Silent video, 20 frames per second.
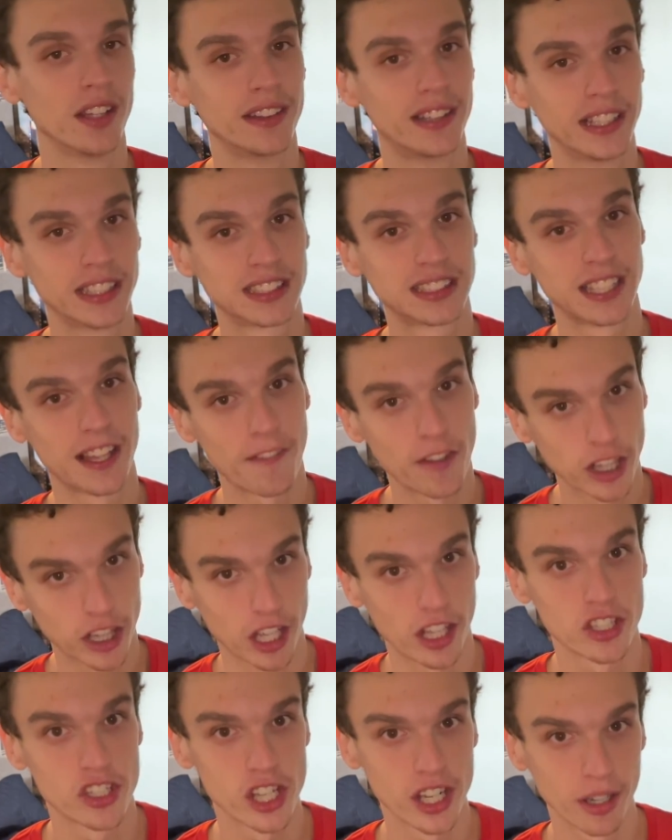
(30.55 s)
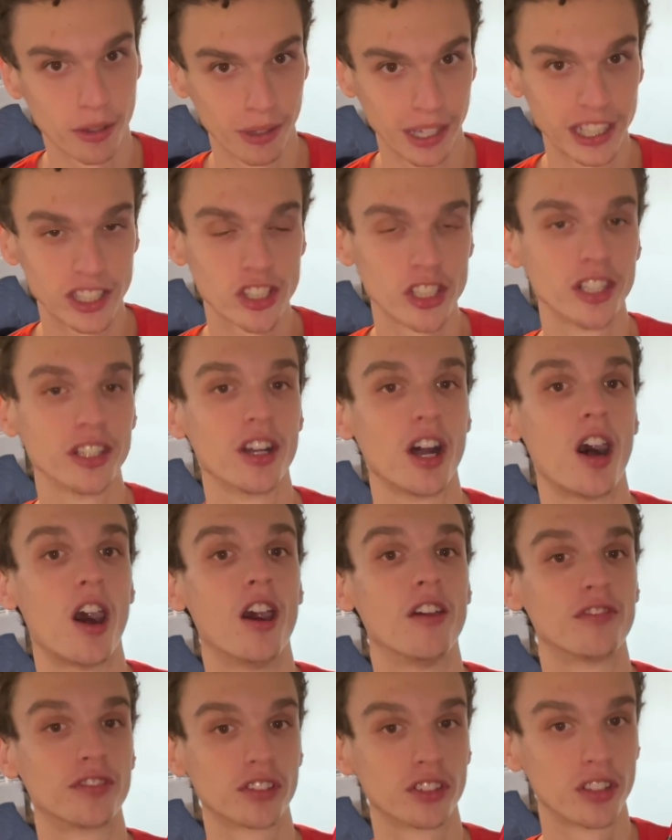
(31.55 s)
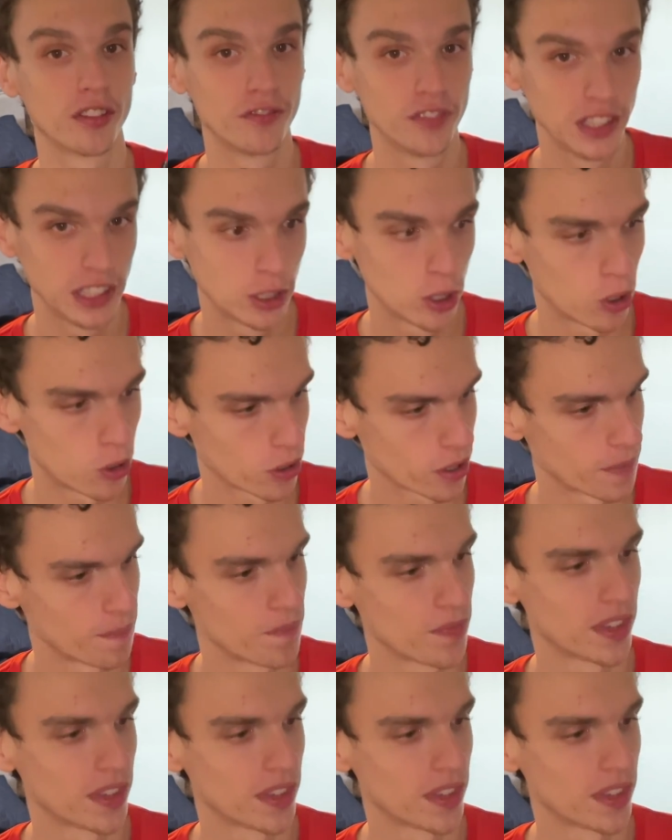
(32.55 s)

this 7th generation of the Vcore.